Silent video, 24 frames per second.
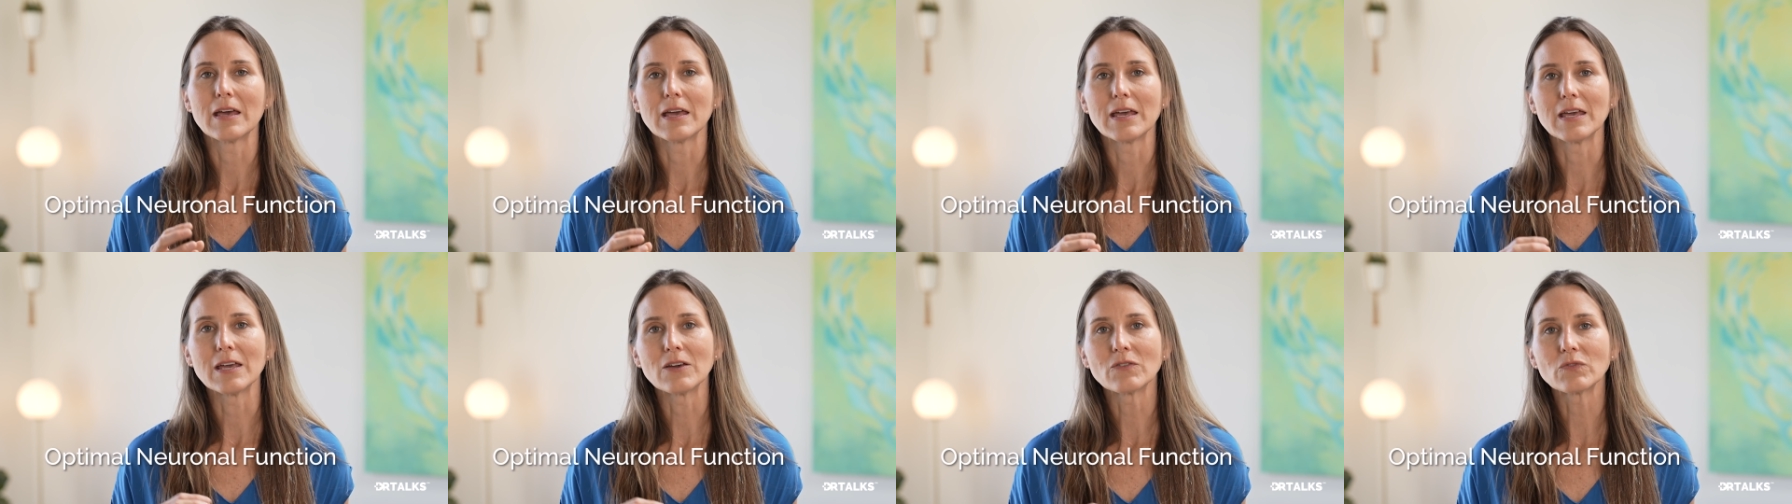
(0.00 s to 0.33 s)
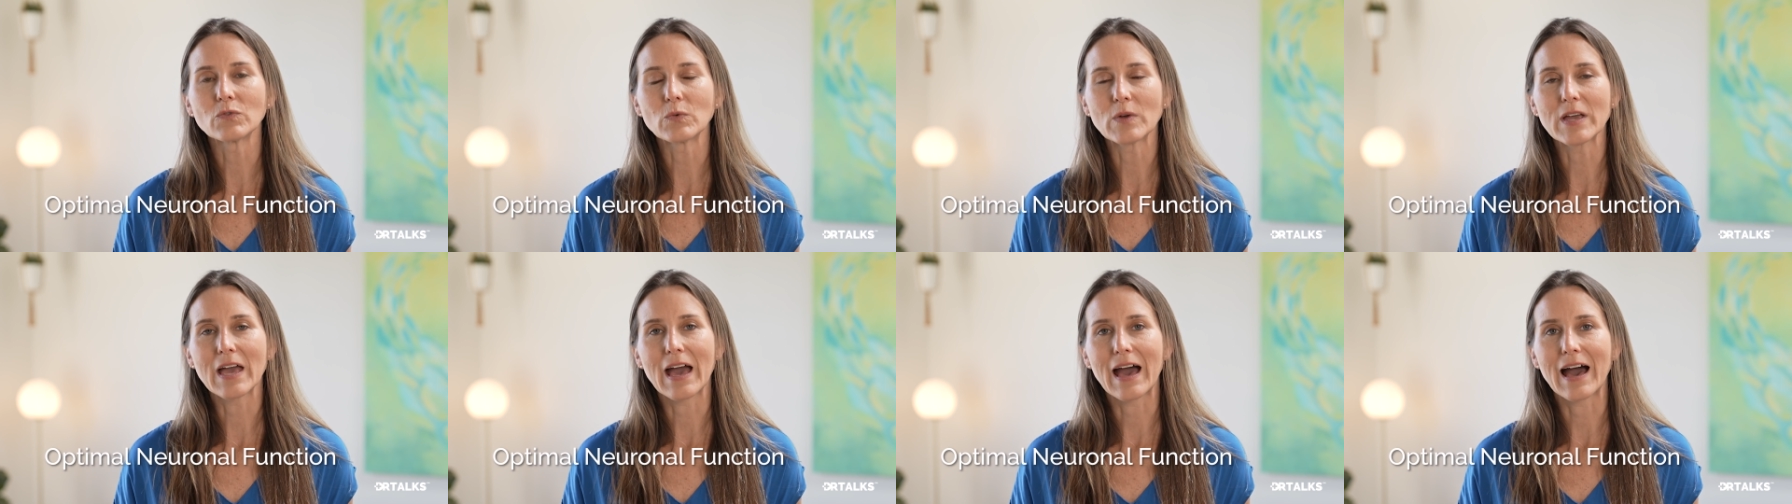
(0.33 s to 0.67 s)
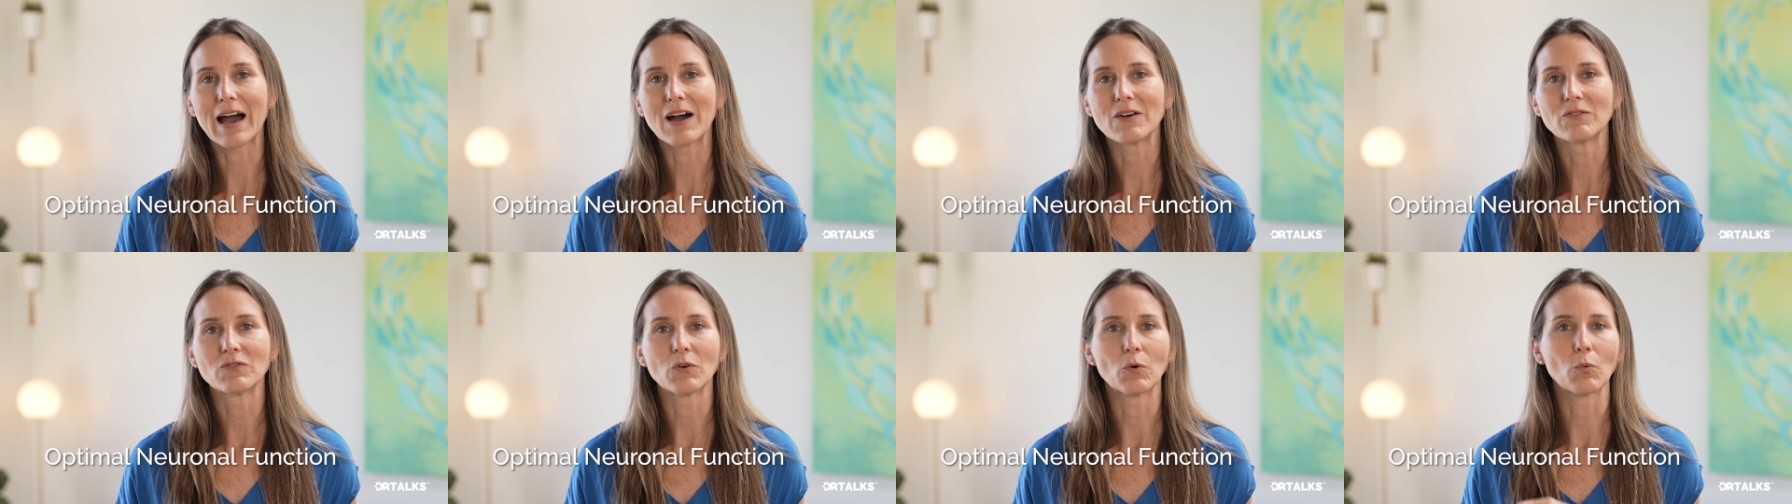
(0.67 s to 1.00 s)
If we
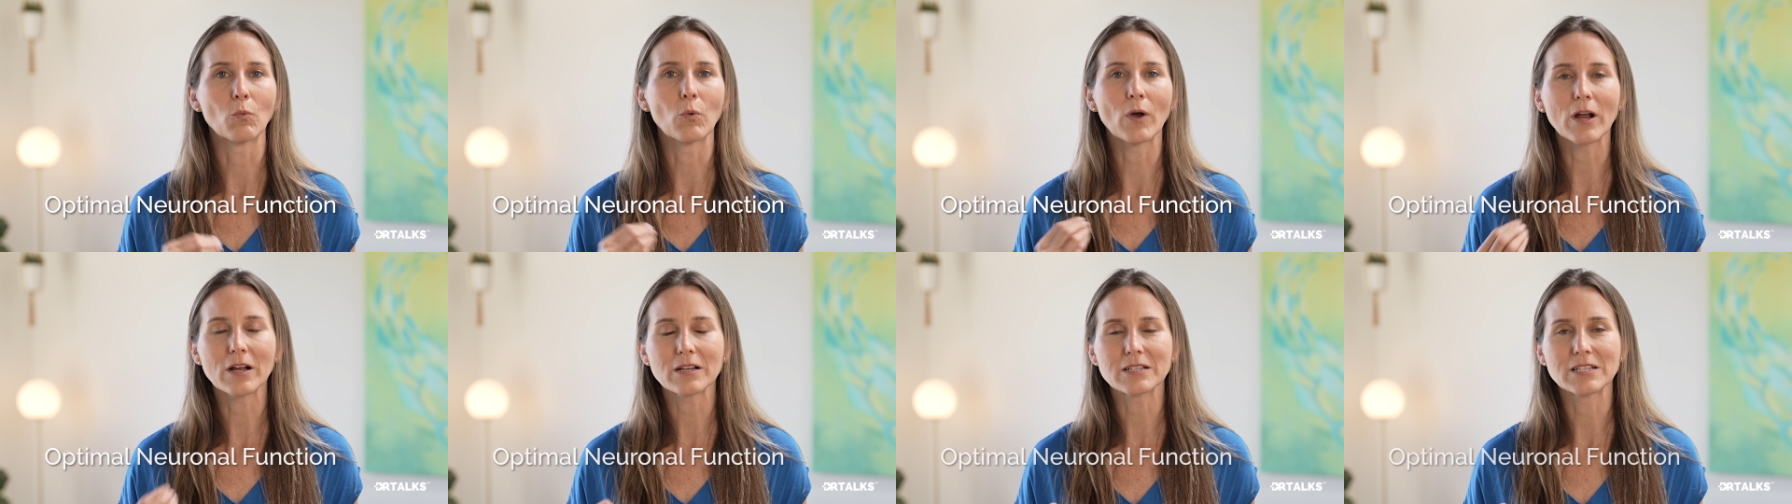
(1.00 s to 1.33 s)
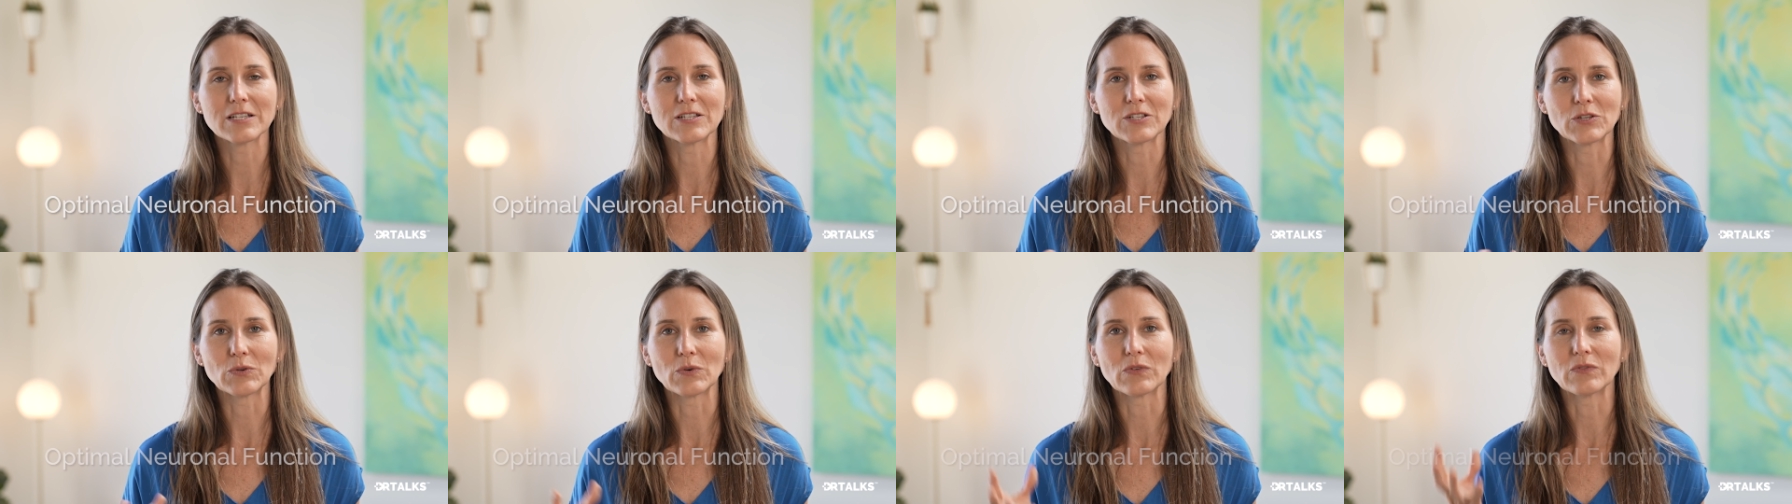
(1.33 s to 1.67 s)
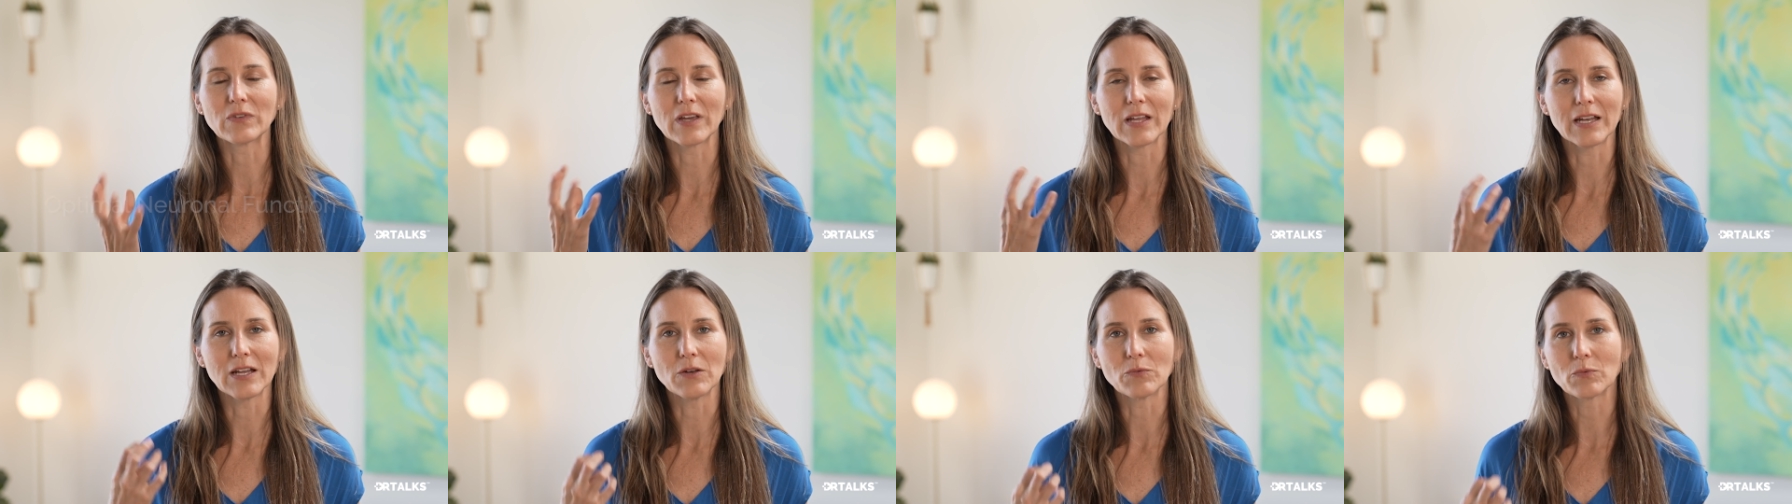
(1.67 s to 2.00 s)
have work to do of
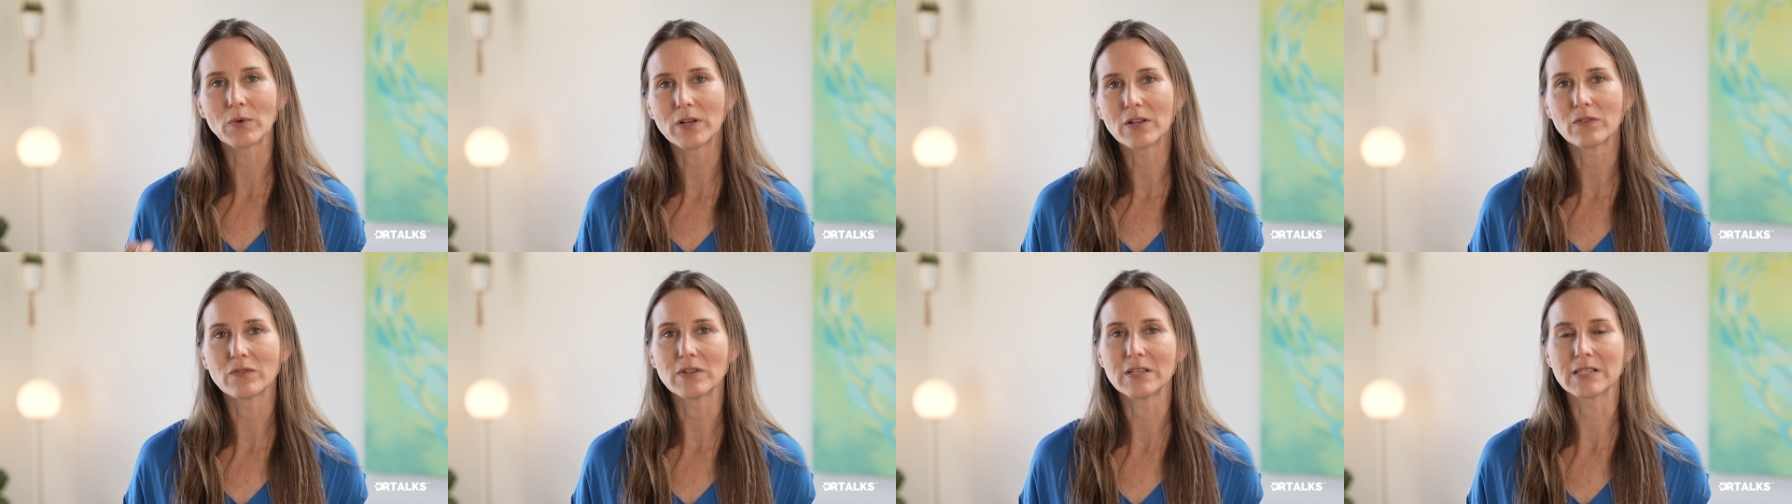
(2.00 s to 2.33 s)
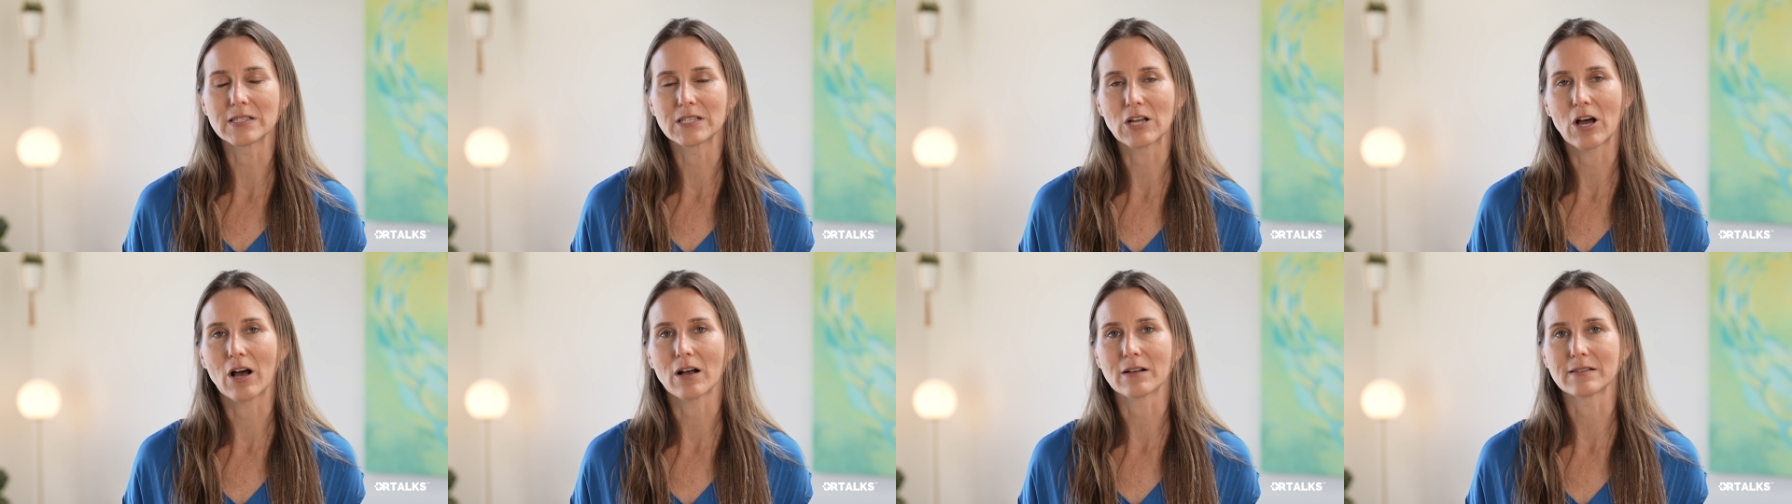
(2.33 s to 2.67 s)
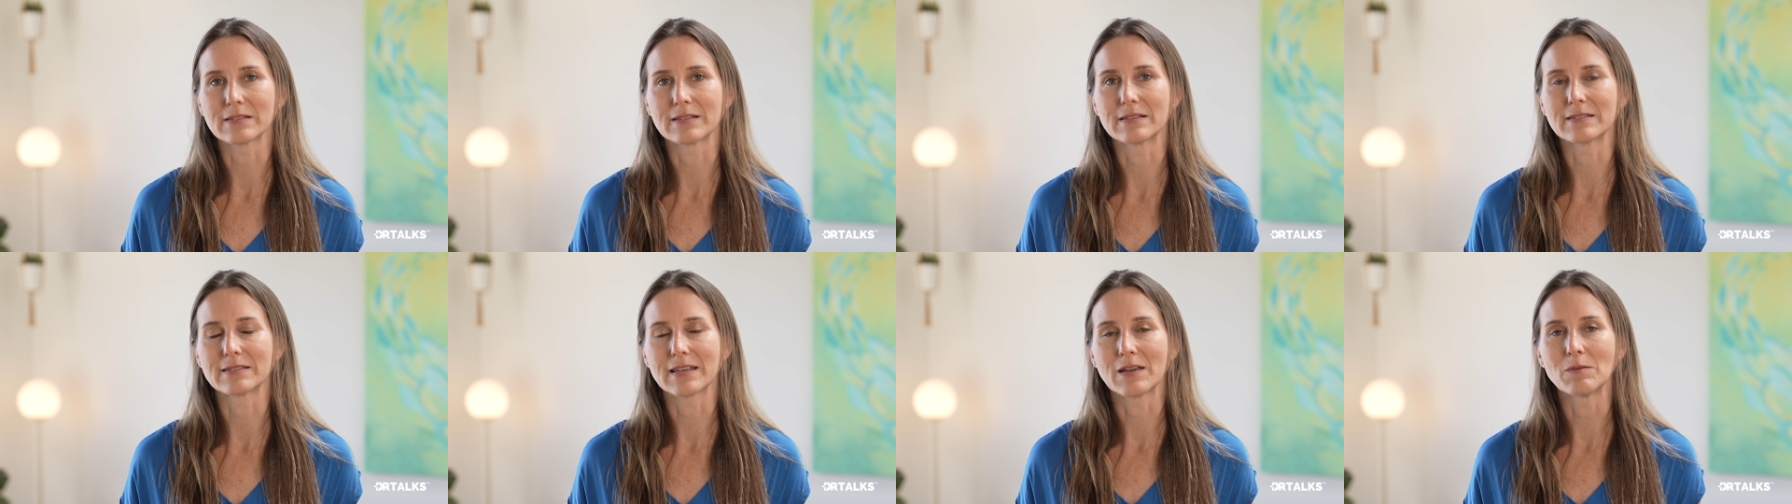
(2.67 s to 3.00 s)
getting rid of these toxins,